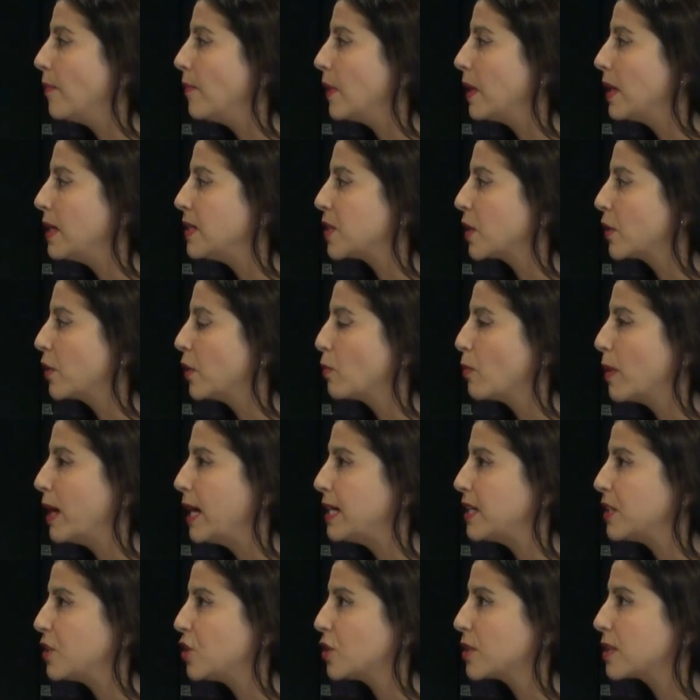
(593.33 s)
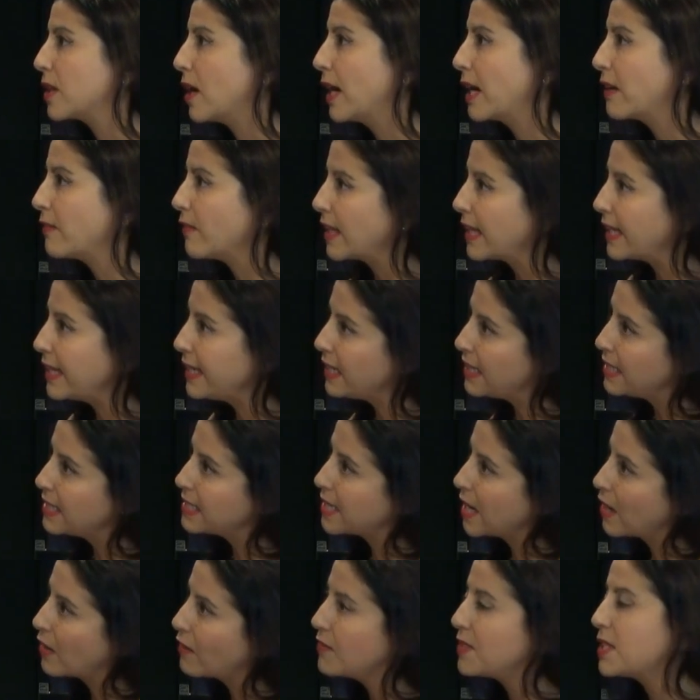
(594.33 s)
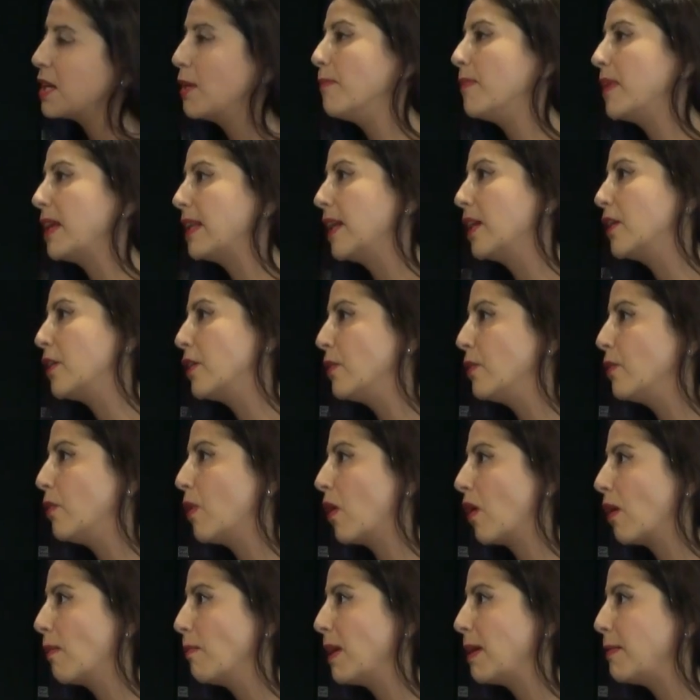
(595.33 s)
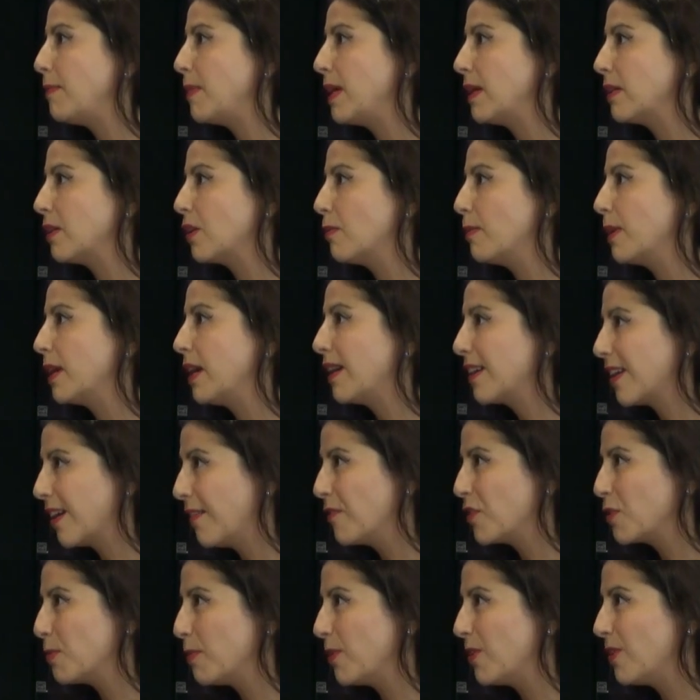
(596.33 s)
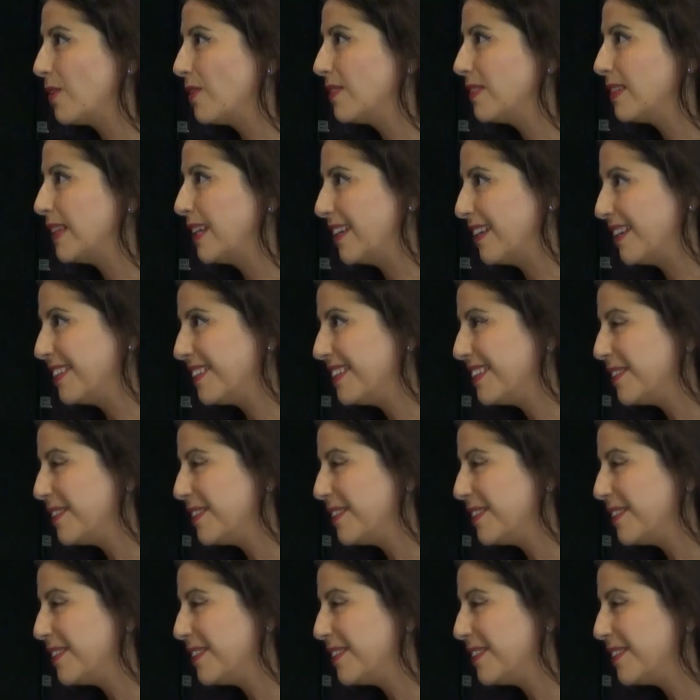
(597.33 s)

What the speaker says: is a good way to just kind of like ease out of something that you might be a little bit uncomfortable in.